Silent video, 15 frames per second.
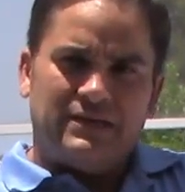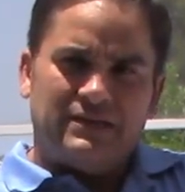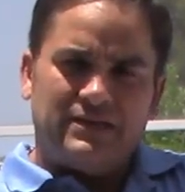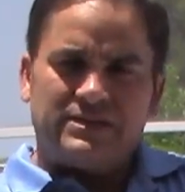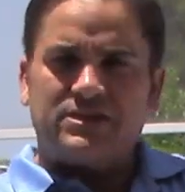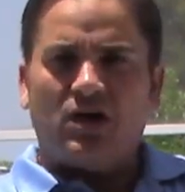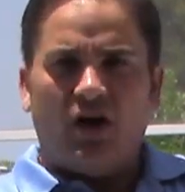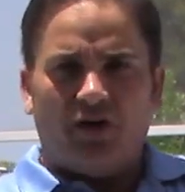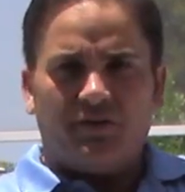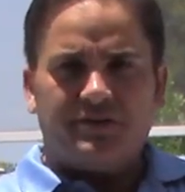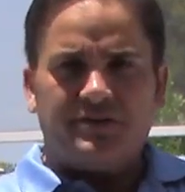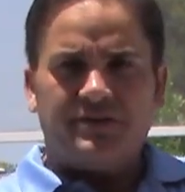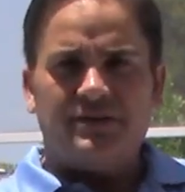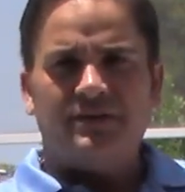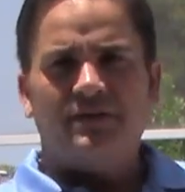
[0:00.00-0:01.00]
the salt.
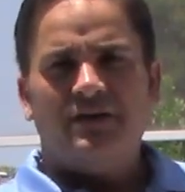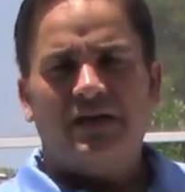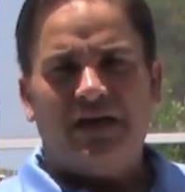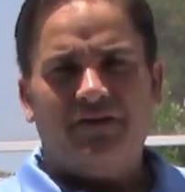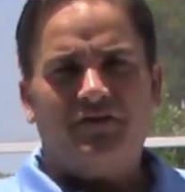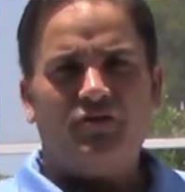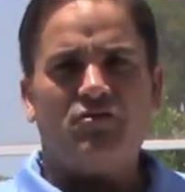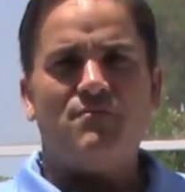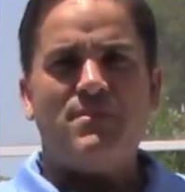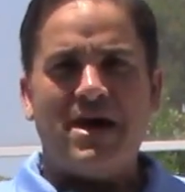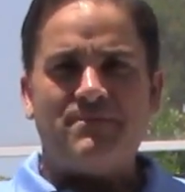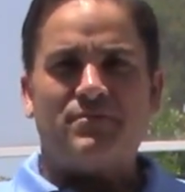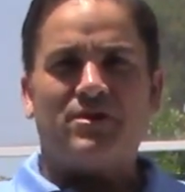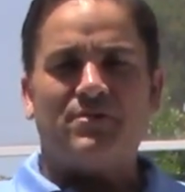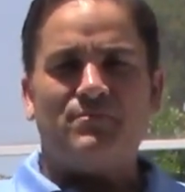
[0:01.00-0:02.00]
If you
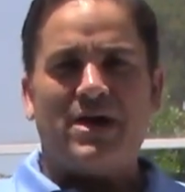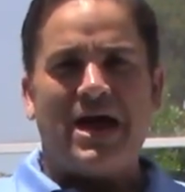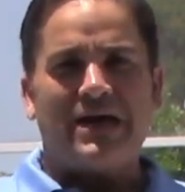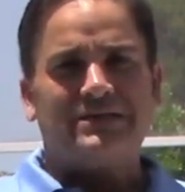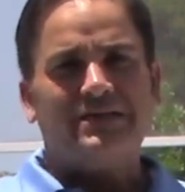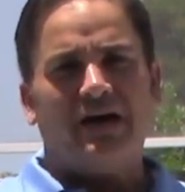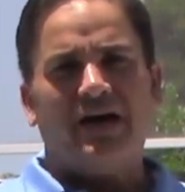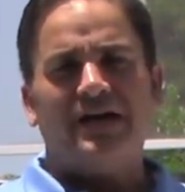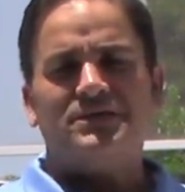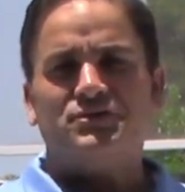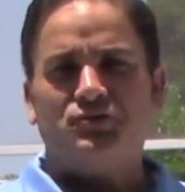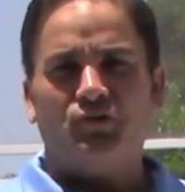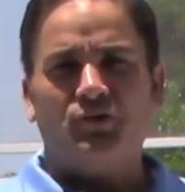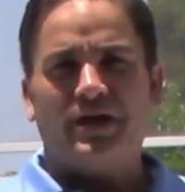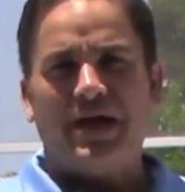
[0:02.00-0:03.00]
remember back to high
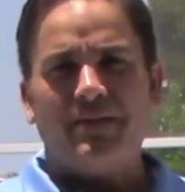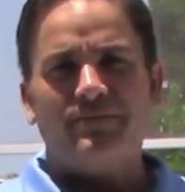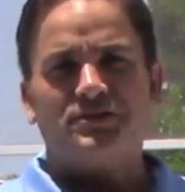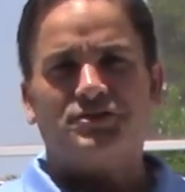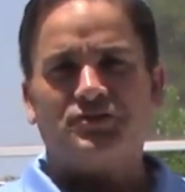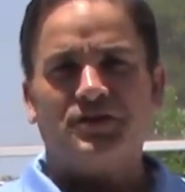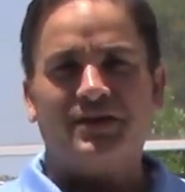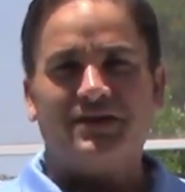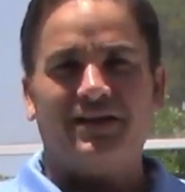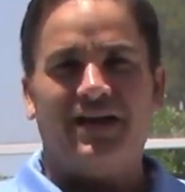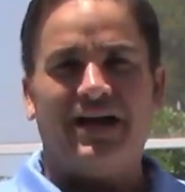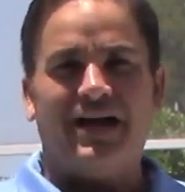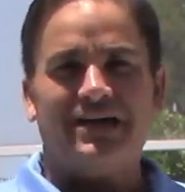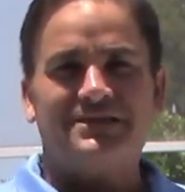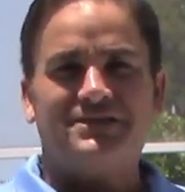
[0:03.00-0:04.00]
school chemistry
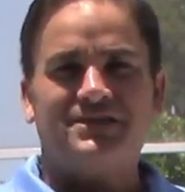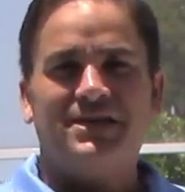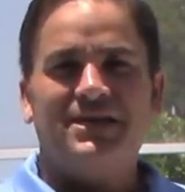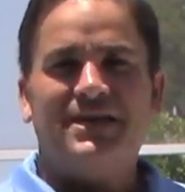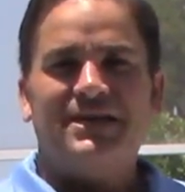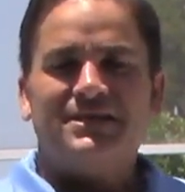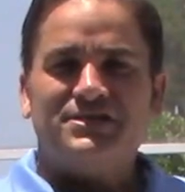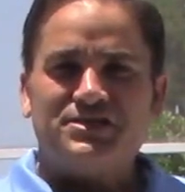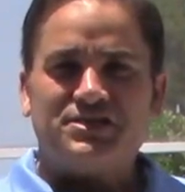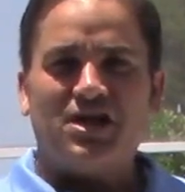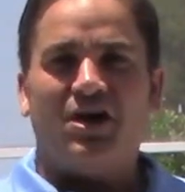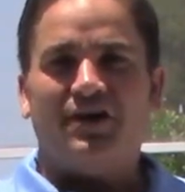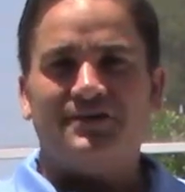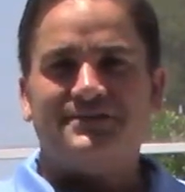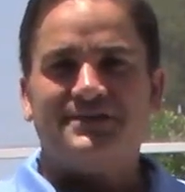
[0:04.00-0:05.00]
class,
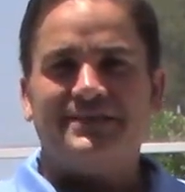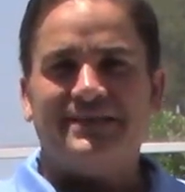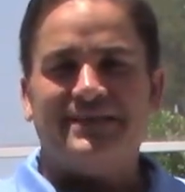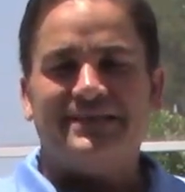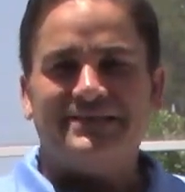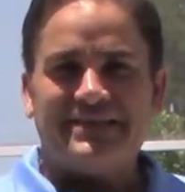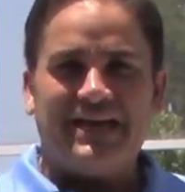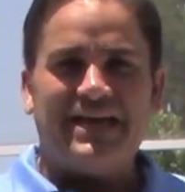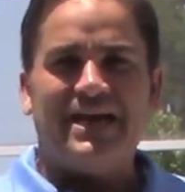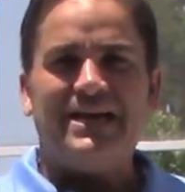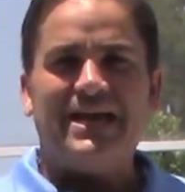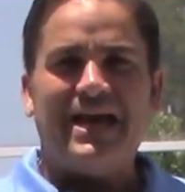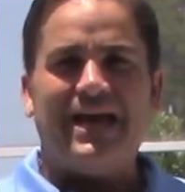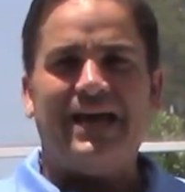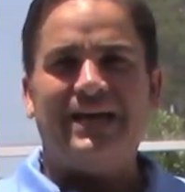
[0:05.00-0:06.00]
salt is
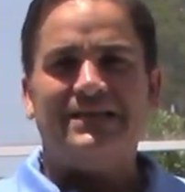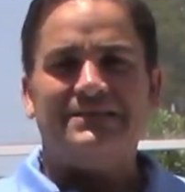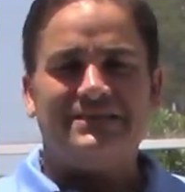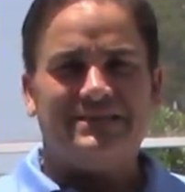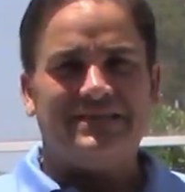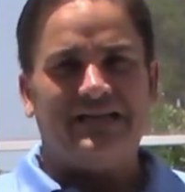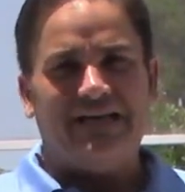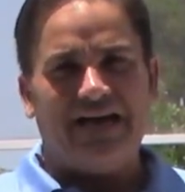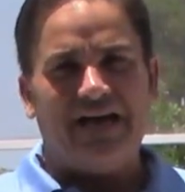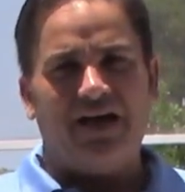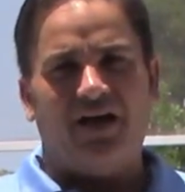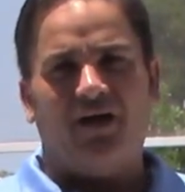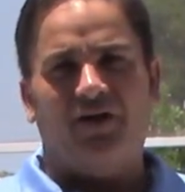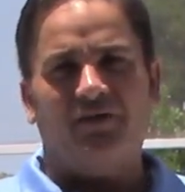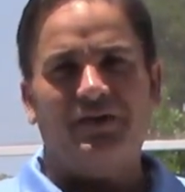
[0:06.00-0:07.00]

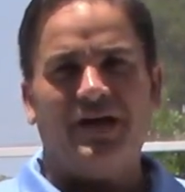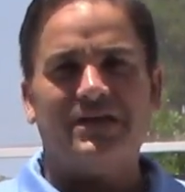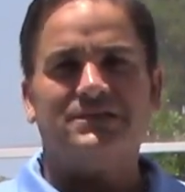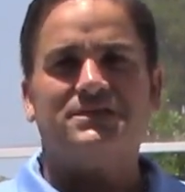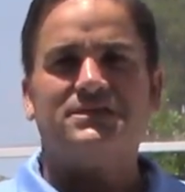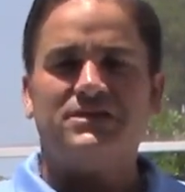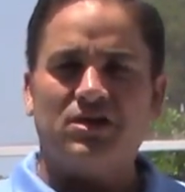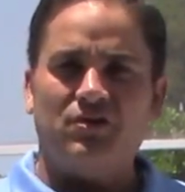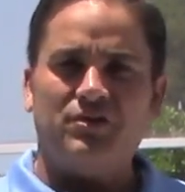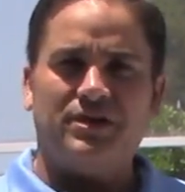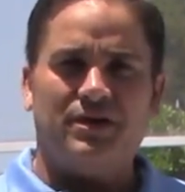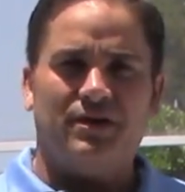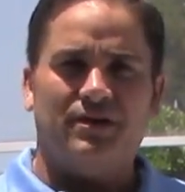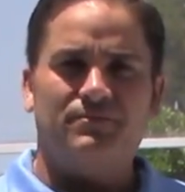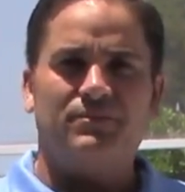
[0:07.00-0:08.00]
NaCl. That's
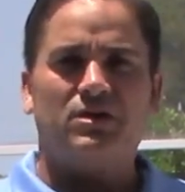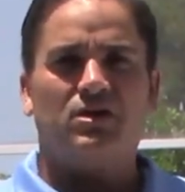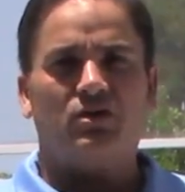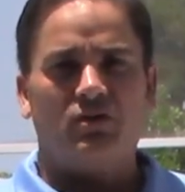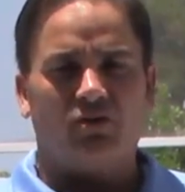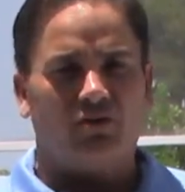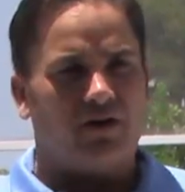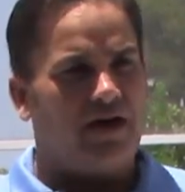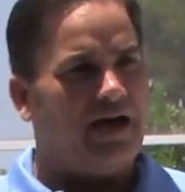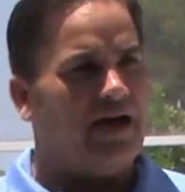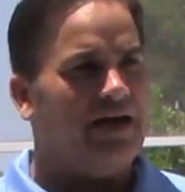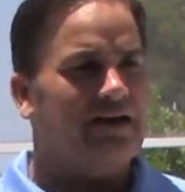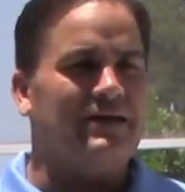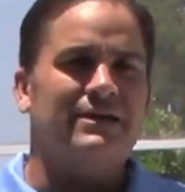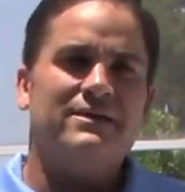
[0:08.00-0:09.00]
sodium
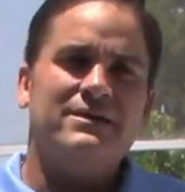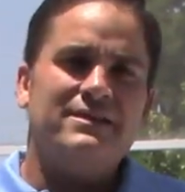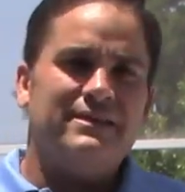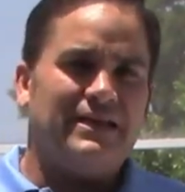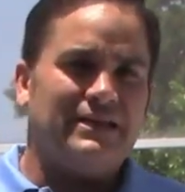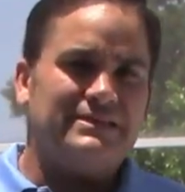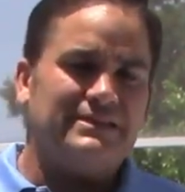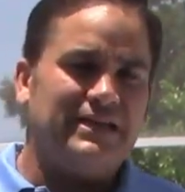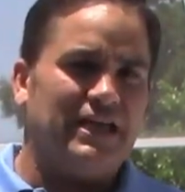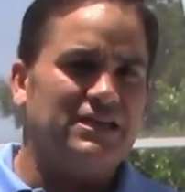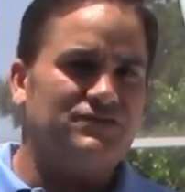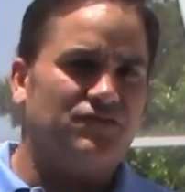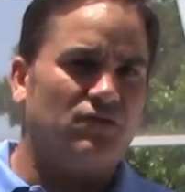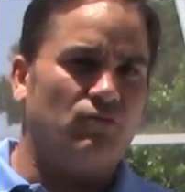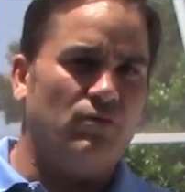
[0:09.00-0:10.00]
chloride. That
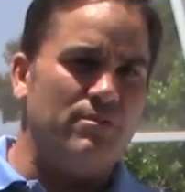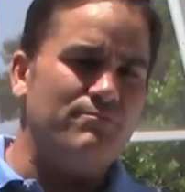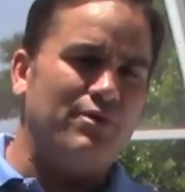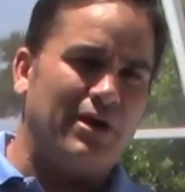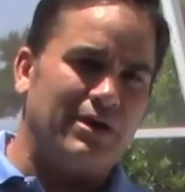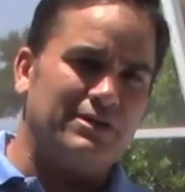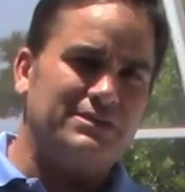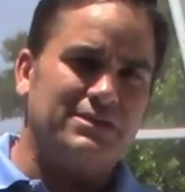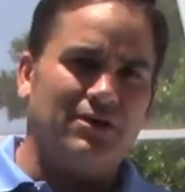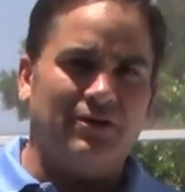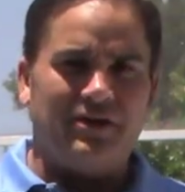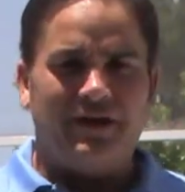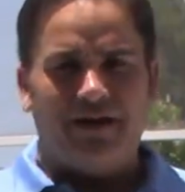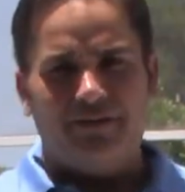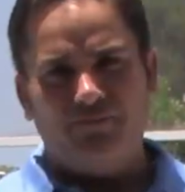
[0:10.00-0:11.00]
stands for one part
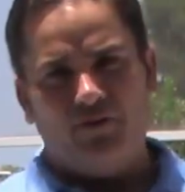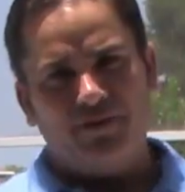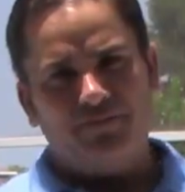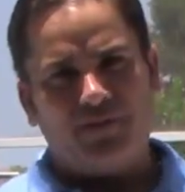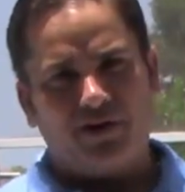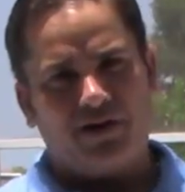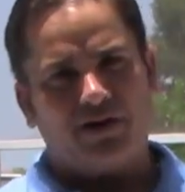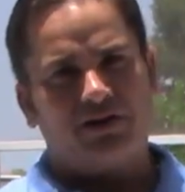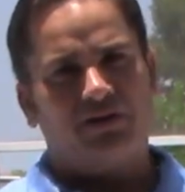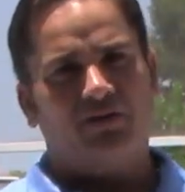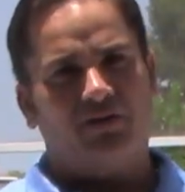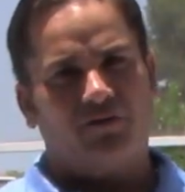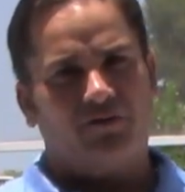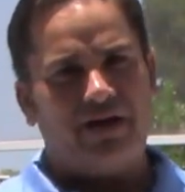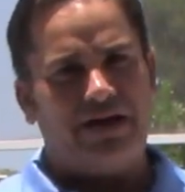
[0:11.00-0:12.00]
sodium, one part
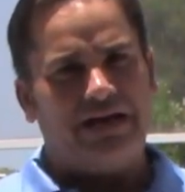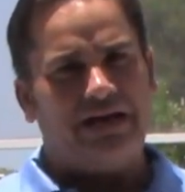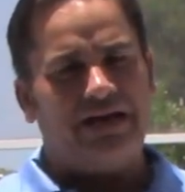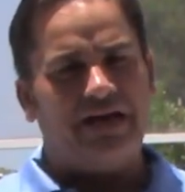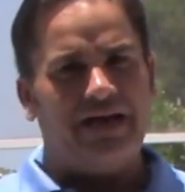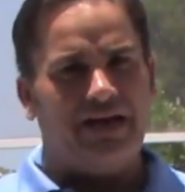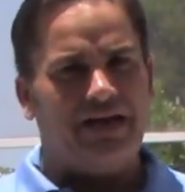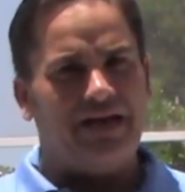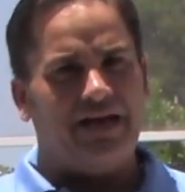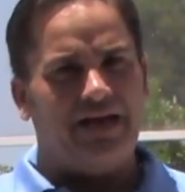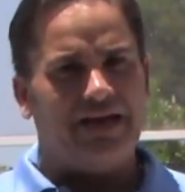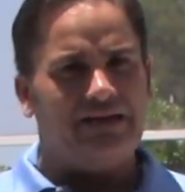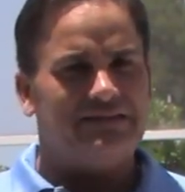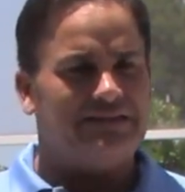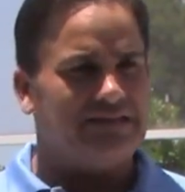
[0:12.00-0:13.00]
chlorine,
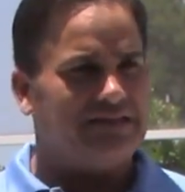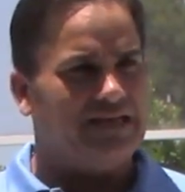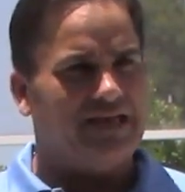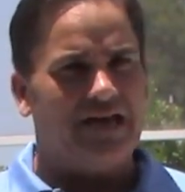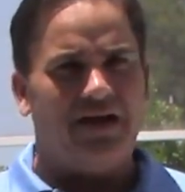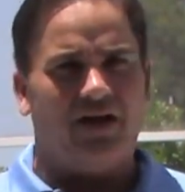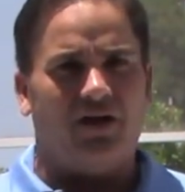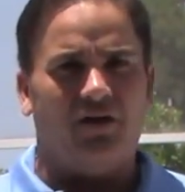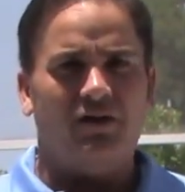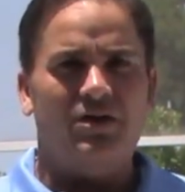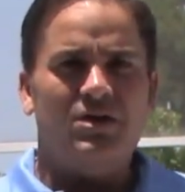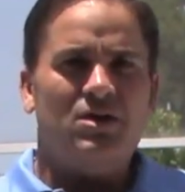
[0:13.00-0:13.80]
NaCl.